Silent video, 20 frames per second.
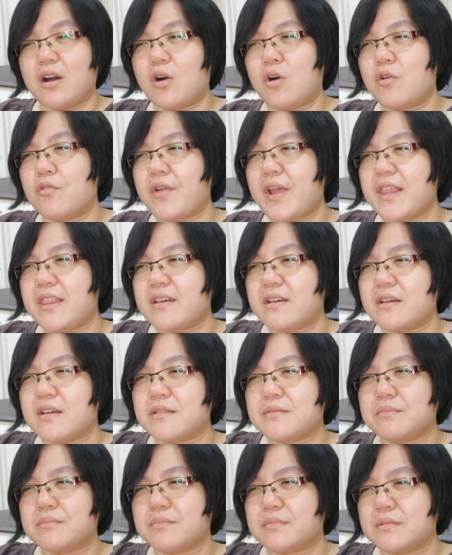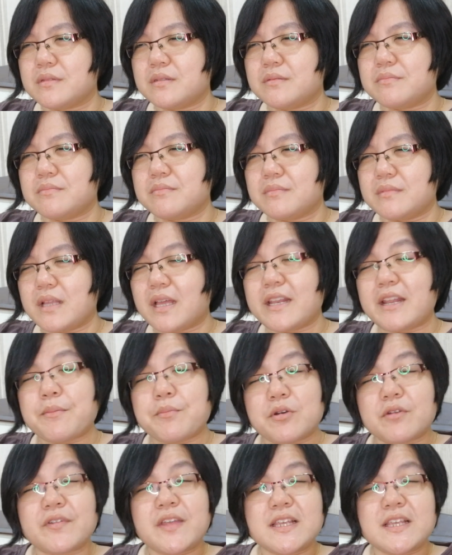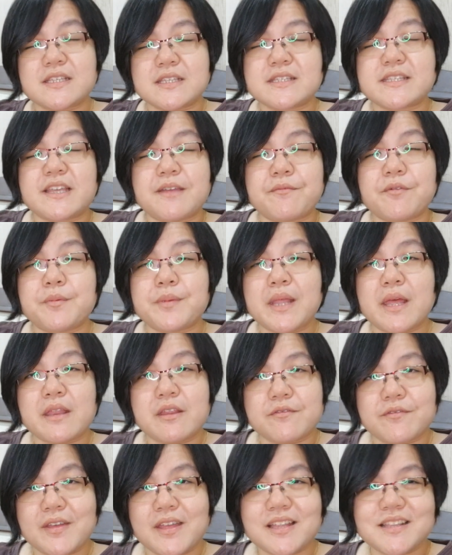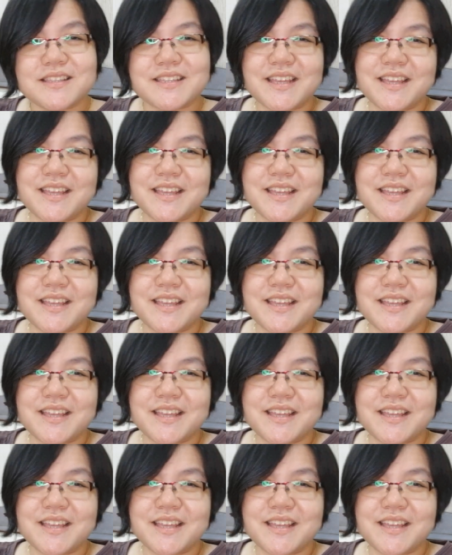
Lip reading: Or rather, a number of cases came from that event,